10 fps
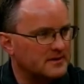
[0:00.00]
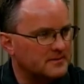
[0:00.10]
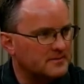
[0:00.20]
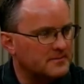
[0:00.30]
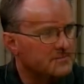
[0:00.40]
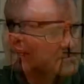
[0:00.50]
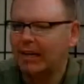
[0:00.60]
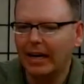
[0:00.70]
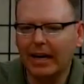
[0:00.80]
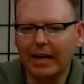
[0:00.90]
Yeah.
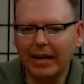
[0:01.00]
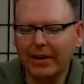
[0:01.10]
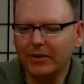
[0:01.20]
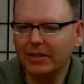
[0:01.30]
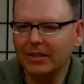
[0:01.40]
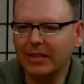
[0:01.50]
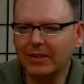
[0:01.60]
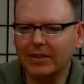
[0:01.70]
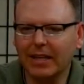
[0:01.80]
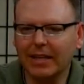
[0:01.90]
Henderson
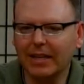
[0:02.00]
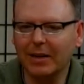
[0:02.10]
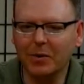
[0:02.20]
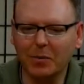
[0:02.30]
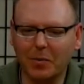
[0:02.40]
Hills had I